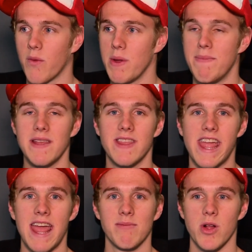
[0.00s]
we beat the
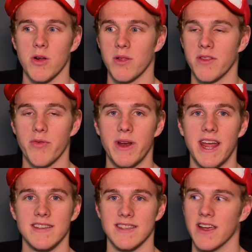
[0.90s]
game, Lachlan, 3
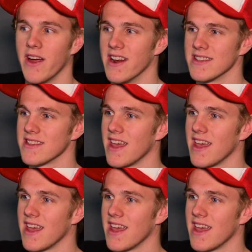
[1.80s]
days ago. And it's